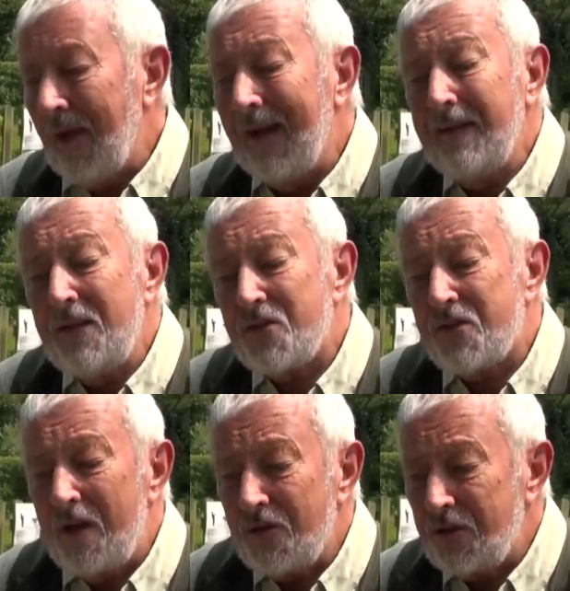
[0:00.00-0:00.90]
and it
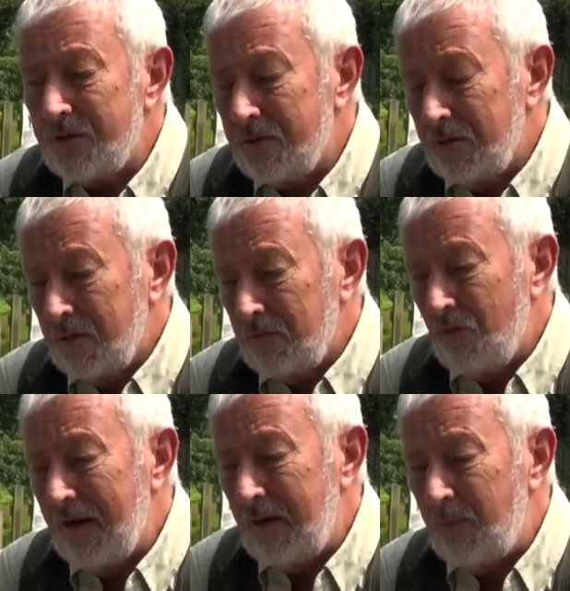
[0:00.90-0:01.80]
started
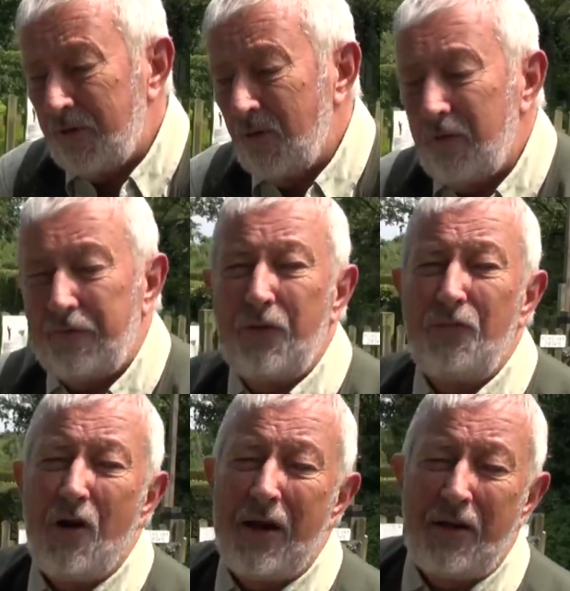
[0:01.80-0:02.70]
really with doing a
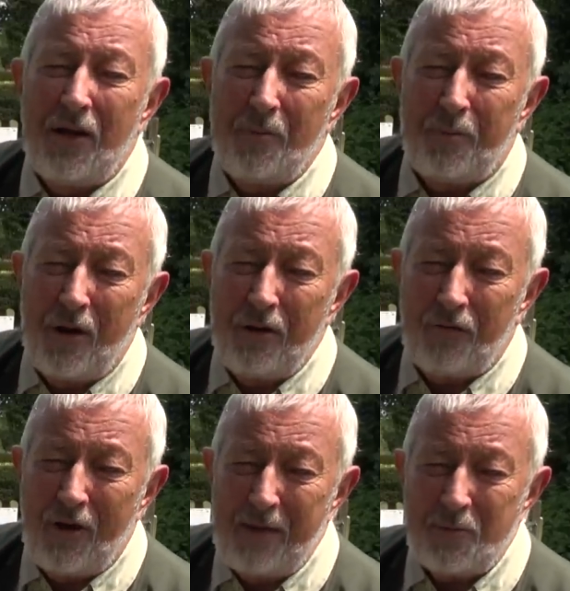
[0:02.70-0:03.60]
few radio
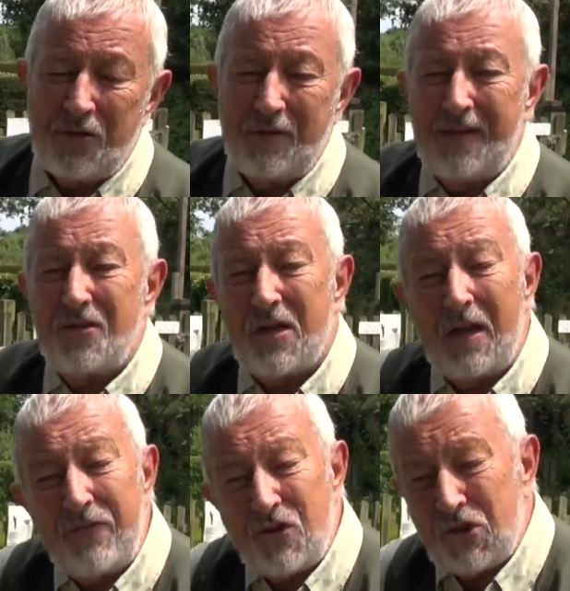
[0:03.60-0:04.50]
programs and then
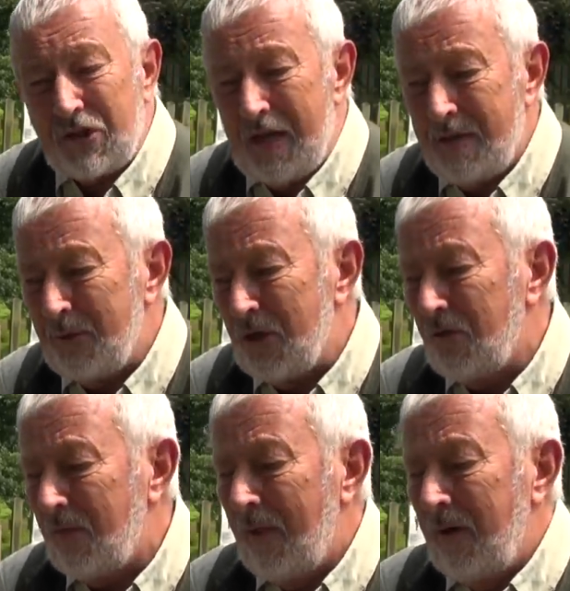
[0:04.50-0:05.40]
television came
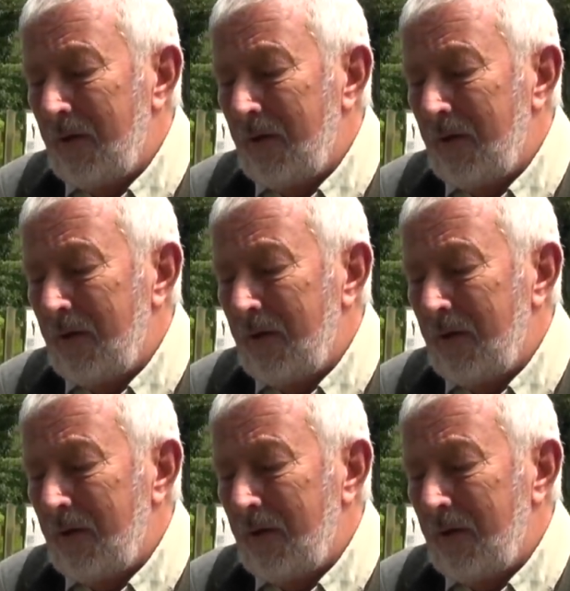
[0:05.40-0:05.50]
along.